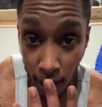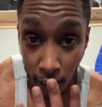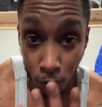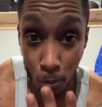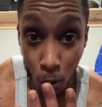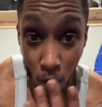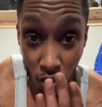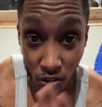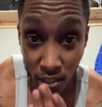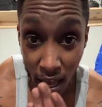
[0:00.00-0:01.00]
Because we've been wearing
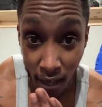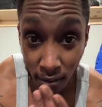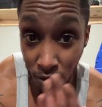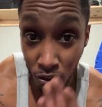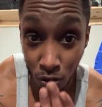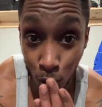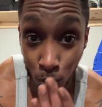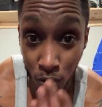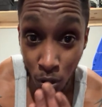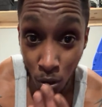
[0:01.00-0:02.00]
socks and shoes
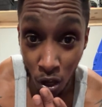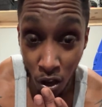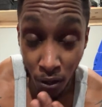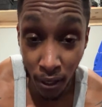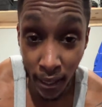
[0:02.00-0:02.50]
for so long.